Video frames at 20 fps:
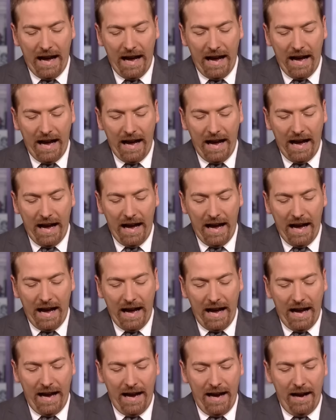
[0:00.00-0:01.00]
You know, look,
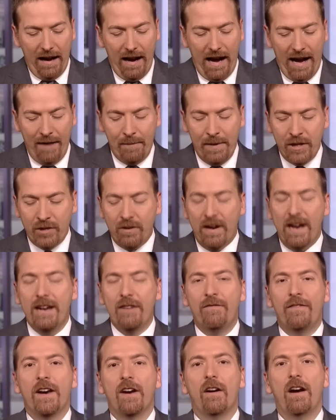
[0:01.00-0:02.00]
I've been
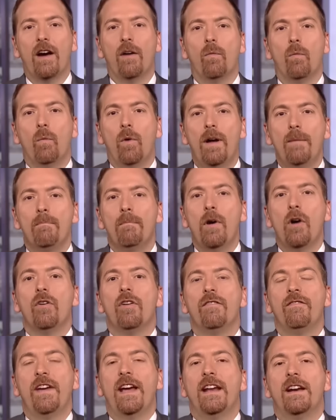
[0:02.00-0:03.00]
trying to figure out what
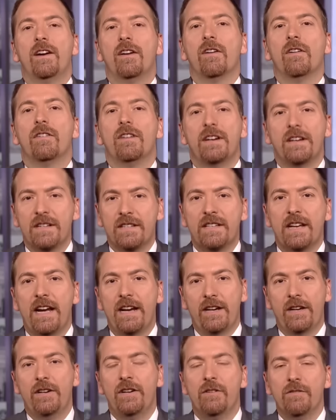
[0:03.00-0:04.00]
motivated her to
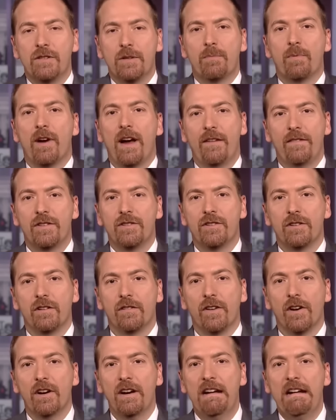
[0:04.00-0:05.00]
decide to use a private
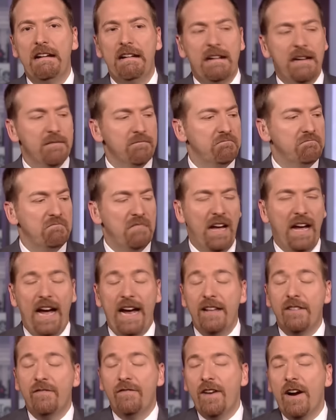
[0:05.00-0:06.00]
server.
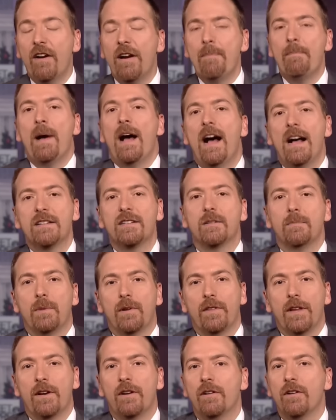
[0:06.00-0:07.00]
It's very
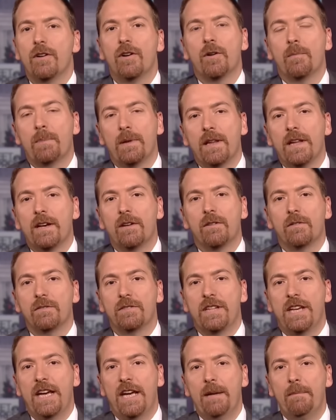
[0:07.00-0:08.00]
possible that her and her
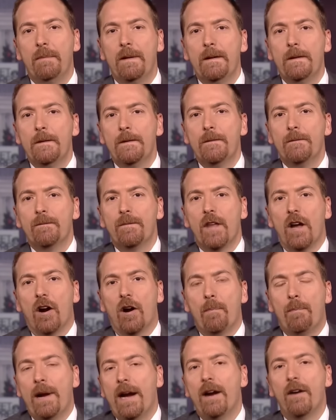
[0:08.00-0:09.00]
political team
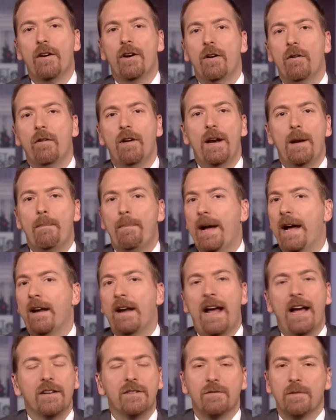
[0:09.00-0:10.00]
are paranoid
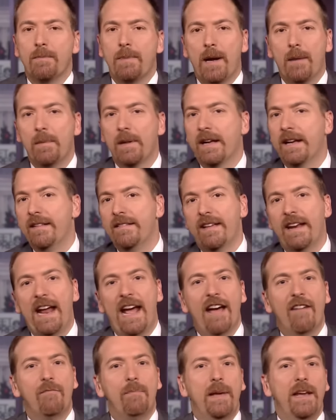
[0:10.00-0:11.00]
about House Republicans
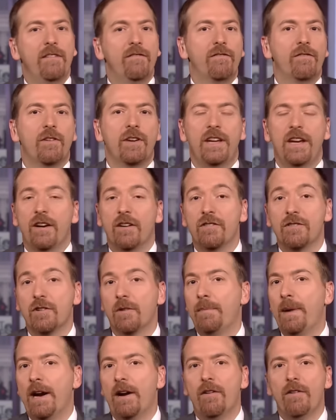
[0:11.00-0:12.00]
and have been for
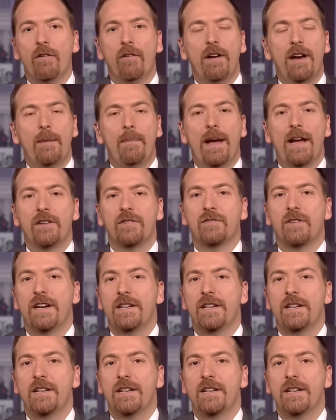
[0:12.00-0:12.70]
years, are paranoid about